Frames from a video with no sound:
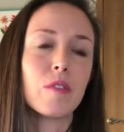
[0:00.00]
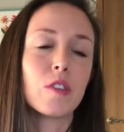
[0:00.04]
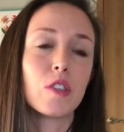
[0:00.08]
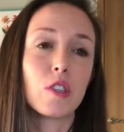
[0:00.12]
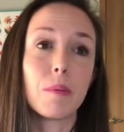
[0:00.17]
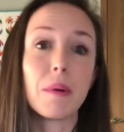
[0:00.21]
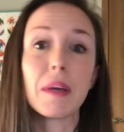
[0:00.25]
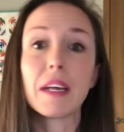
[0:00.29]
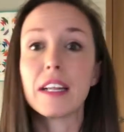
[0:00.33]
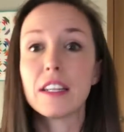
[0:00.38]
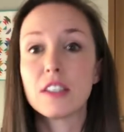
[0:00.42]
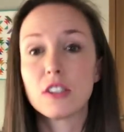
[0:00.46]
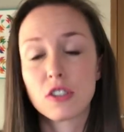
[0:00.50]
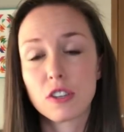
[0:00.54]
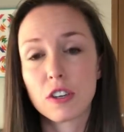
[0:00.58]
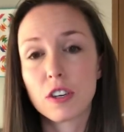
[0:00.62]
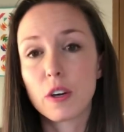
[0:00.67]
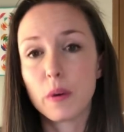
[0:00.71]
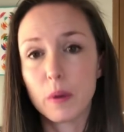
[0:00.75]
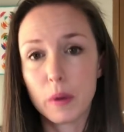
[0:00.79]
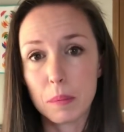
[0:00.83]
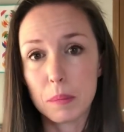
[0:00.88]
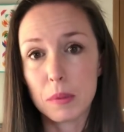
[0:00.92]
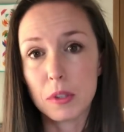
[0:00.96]
So my kids
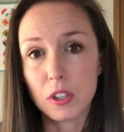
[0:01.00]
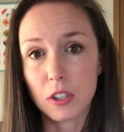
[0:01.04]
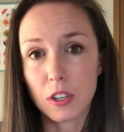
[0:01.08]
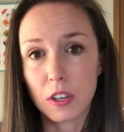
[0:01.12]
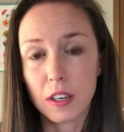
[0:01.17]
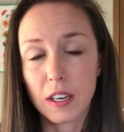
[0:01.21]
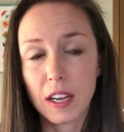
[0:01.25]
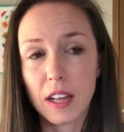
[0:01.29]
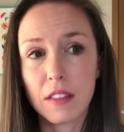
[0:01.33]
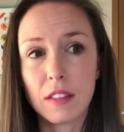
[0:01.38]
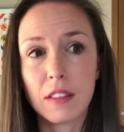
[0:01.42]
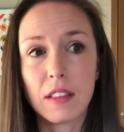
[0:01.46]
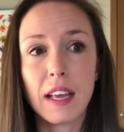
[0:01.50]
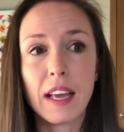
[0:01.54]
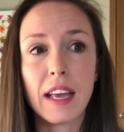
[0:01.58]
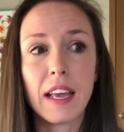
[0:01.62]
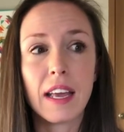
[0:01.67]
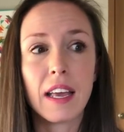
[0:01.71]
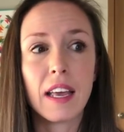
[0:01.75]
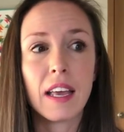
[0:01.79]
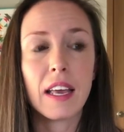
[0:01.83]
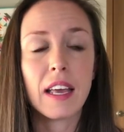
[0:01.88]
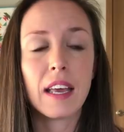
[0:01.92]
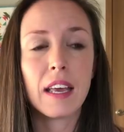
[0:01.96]
started going berserk.
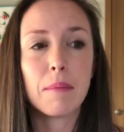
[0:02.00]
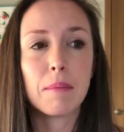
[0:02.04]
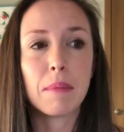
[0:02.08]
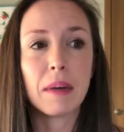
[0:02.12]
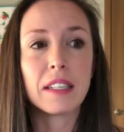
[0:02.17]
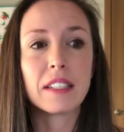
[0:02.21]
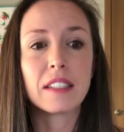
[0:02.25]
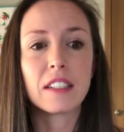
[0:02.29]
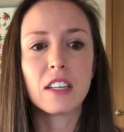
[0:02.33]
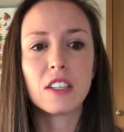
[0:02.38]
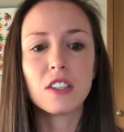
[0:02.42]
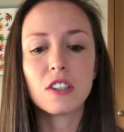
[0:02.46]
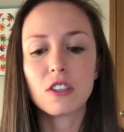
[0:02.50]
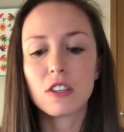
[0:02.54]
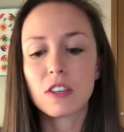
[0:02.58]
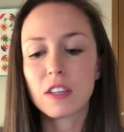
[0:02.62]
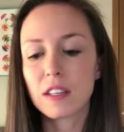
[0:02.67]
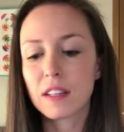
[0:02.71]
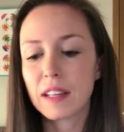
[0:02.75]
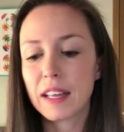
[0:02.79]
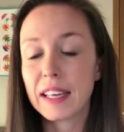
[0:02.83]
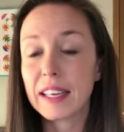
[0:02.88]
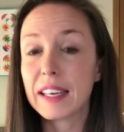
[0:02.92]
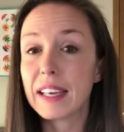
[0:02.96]
They, my son
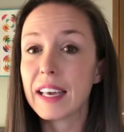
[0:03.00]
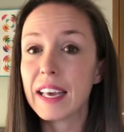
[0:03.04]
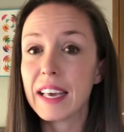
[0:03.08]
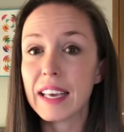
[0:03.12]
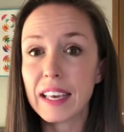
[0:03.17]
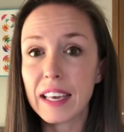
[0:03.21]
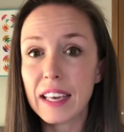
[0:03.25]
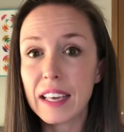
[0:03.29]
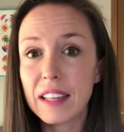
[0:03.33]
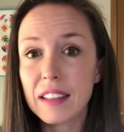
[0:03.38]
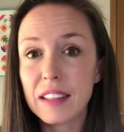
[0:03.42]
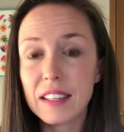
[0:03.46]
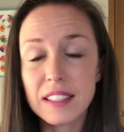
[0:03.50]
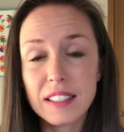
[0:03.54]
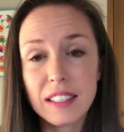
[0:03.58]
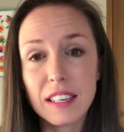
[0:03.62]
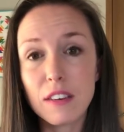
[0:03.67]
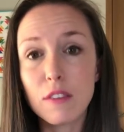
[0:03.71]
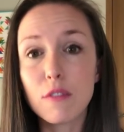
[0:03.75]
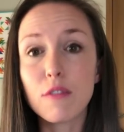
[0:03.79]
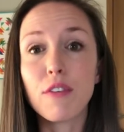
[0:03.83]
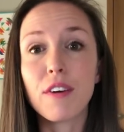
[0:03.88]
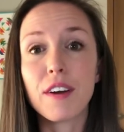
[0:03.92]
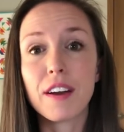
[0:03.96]
started like kicking the
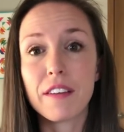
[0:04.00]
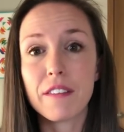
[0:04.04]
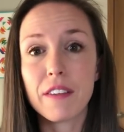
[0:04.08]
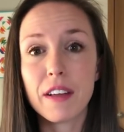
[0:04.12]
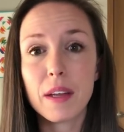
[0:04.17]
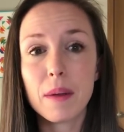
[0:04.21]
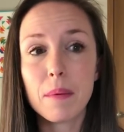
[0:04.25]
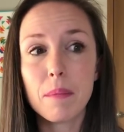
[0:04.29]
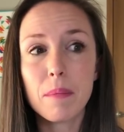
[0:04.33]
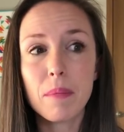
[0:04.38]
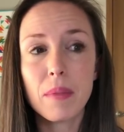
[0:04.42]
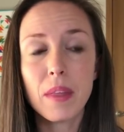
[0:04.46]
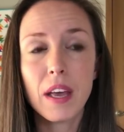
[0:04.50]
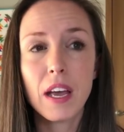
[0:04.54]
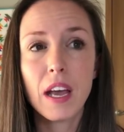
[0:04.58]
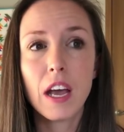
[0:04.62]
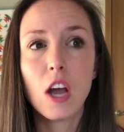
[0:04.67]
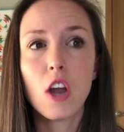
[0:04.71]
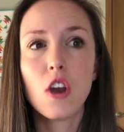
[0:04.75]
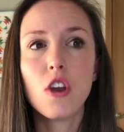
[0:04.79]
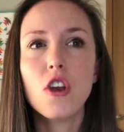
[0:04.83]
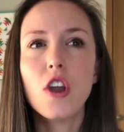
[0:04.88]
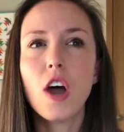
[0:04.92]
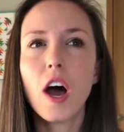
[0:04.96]
seat in front of him.
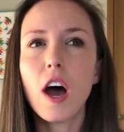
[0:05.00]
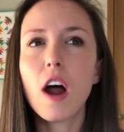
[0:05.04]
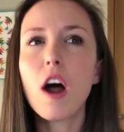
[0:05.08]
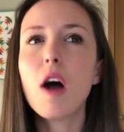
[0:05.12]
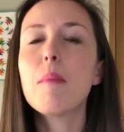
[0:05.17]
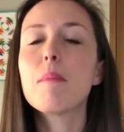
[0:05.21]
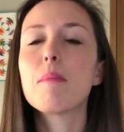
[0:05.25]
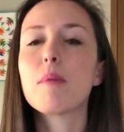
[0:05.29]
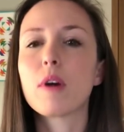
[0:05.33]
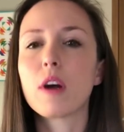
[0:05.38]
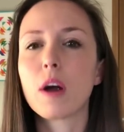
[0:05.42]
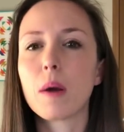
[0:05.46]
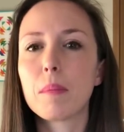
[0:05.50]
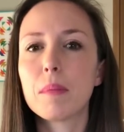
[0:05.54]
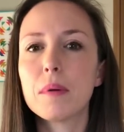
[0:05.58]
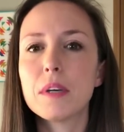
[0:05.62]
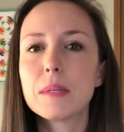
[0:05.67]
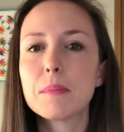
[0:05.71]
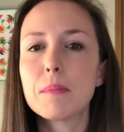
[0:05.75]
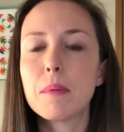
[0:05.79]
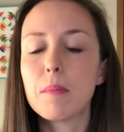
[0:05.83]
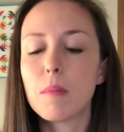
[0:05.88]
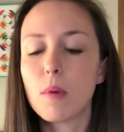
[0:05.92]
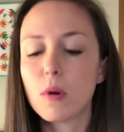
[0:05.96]
Not on
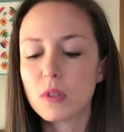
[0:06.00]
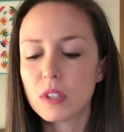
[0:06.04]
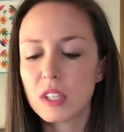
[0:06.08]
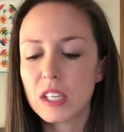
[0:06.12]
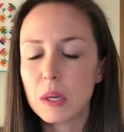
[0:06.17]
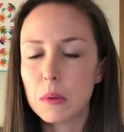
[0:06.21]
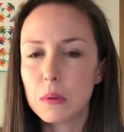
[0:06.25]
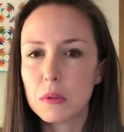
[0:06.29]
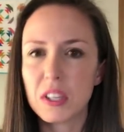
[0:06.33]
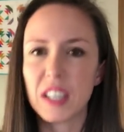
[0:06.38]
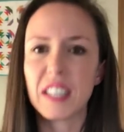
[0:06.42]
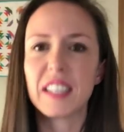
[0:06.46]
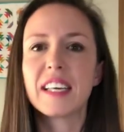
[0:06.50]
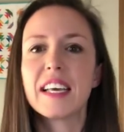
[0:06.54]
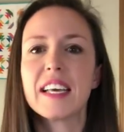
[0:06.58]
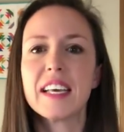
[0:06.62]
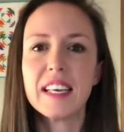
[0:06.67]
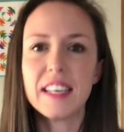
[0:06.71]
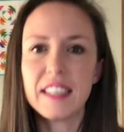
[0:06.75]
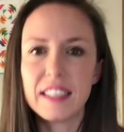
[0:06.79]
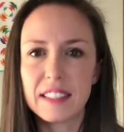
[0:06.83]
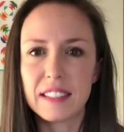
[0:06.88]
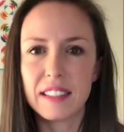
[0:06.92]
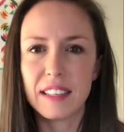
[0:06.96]
purpose, but mostly he was like
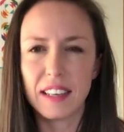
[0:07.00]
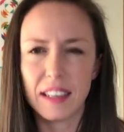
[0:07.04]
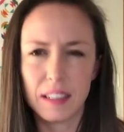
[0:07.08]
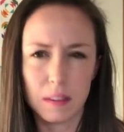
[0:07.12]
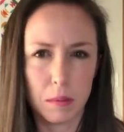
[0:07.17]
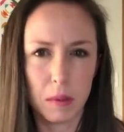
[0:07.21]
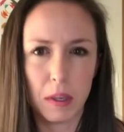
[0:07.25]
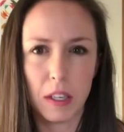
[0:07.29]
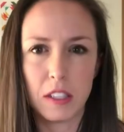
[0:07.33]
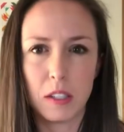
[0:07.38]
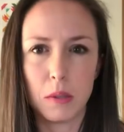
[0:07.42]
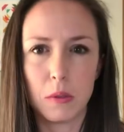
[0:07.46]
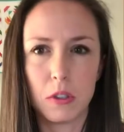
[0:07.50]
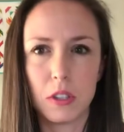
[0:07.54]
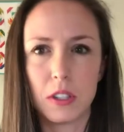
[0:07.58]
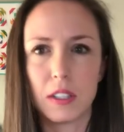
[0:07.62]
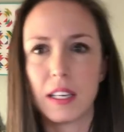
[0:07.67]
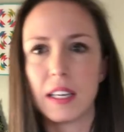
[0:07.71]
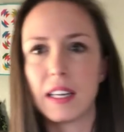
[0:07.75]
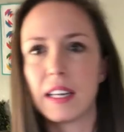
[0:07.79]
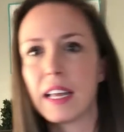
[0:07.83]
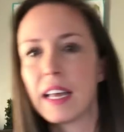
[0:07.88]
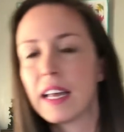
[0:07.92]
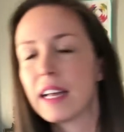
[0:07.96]
kicking his legs because he was
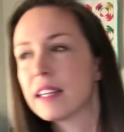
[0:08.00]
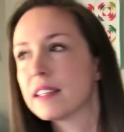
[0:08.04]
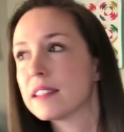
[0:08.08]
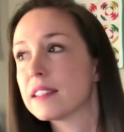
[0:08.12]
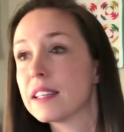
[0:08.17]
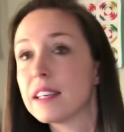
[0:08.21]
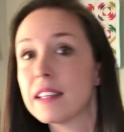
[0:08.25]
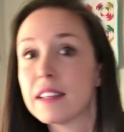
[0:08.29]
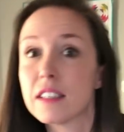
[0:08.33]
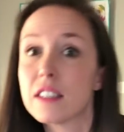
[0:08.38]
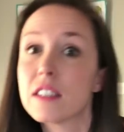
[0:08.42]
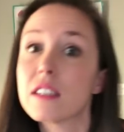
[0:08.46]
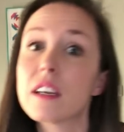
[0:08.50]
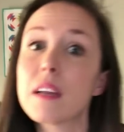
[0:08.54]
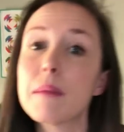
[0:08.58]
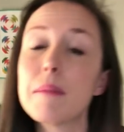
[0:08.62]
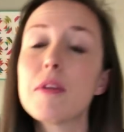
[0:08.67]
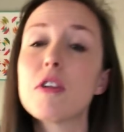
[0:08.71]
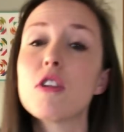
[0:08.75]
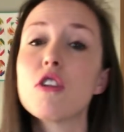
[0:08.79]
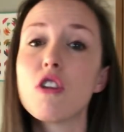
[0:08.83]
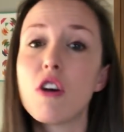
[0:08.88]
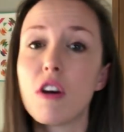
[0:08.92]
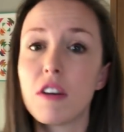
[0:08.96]
just getting antsy. This is gonna
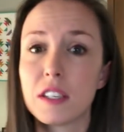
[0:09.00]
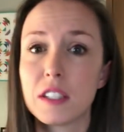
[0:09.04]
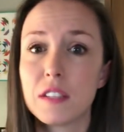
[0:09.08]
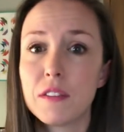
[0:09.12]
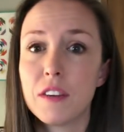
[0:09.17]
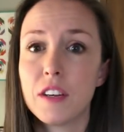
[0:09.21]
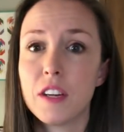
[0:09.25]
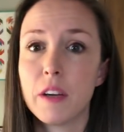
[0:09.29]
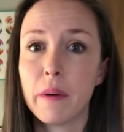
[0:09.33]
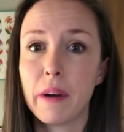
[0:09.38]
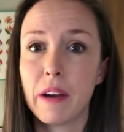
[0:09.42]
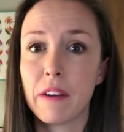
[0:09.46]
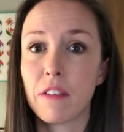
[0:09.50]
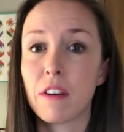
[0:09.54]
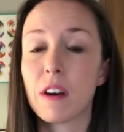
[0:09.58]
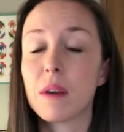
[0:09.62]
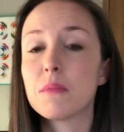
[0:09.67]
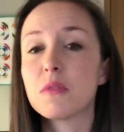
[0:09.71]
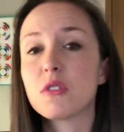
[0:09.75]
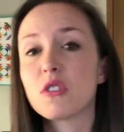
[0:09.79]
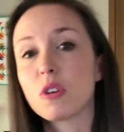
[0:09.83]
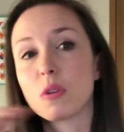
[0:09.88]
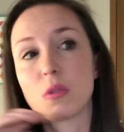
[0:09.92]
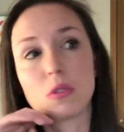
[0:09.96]
be the longest video ever.
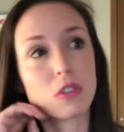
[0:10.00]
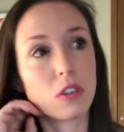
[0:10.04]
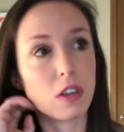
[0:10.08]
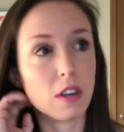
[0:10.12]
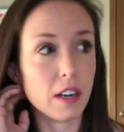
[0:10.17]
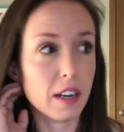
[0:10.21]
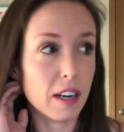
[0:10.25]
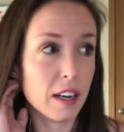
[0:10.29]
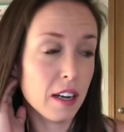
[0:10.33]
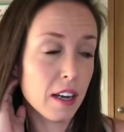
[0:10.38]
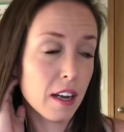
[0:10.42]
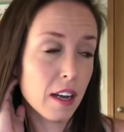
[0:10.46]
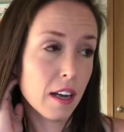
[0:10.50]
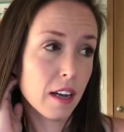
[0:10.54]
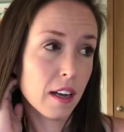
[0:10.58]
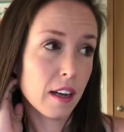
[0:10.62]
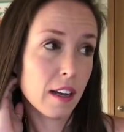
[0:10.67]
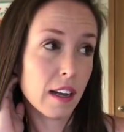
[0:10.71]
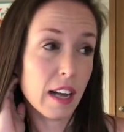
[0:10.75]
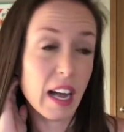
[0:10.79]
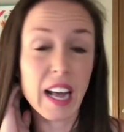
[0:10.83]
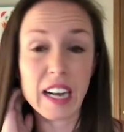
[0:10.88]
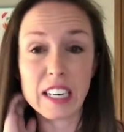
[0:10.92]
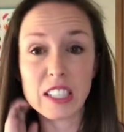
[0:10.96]
I'm so sorry.
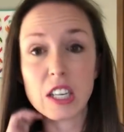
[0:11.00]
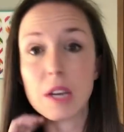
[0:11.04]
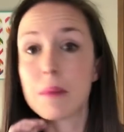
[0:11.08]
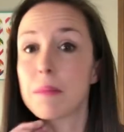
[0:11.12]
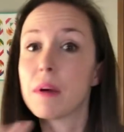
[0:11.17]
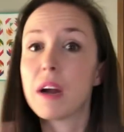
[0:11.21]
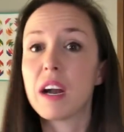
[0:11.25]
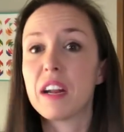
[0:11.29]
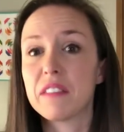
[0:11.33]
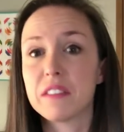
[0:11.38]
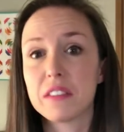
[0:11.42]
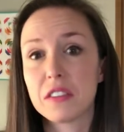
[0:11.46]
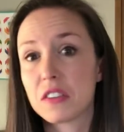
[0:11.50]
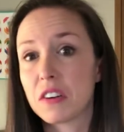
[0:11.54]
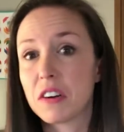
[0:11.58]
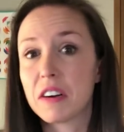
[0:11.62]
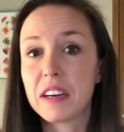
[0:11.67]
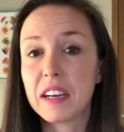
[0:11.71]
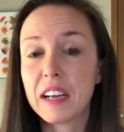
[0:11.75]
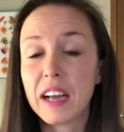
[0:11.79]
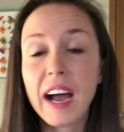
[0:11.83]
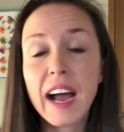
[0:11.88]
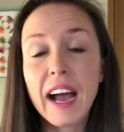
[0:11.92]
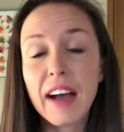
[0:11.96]
Actually, I'm not even
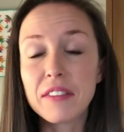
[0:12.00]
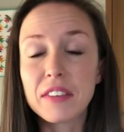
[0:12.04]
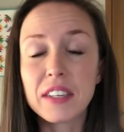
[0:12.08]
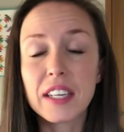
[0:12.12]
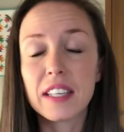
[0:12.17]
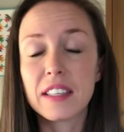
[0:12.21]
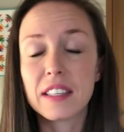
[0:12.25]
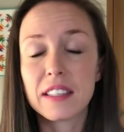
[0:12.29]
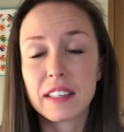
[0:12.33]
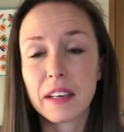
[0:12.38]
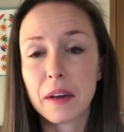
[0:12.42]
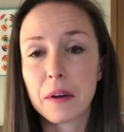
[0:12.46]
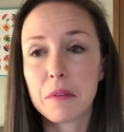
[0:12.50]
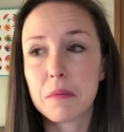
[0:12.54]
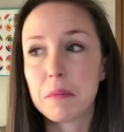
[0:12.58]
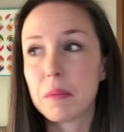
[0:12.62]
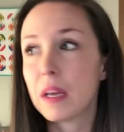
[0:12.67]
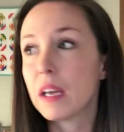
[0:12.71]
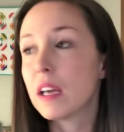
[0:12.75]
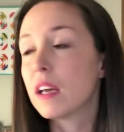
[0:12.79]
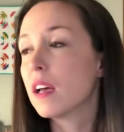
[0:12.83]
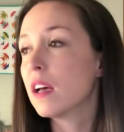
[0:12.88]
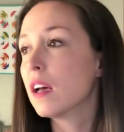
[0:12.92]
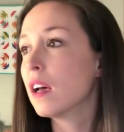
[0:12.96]
sorry. I have to get this out of me.